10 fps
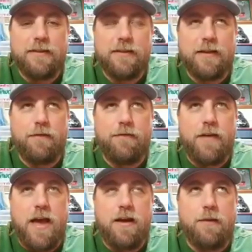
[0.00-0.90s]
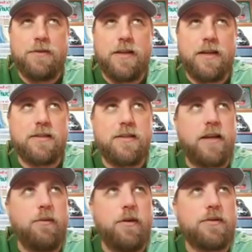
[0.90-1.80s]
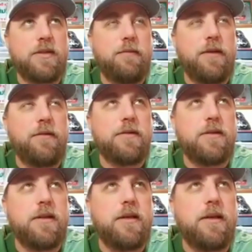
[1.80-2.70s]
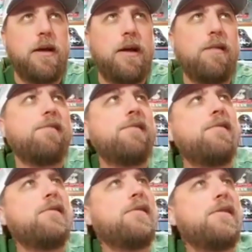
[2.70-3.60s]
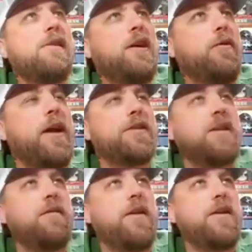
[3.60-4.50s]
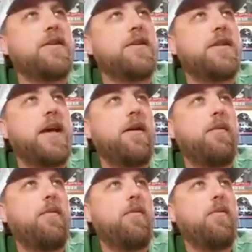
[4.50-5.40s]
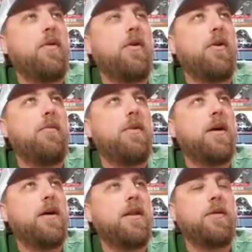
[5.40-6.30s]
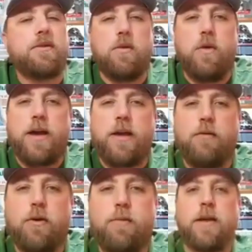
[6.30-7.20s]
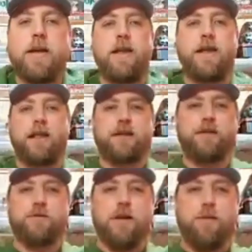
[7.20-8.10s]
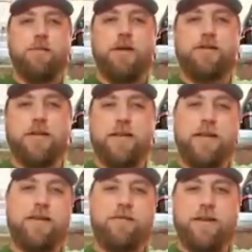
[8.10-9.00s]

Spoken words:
like a fat, almost like a Senko, but it was something. It was the Reaction Innovations had a worm that was a wacky worm that kind of had like 2 dumbbells on the end of it.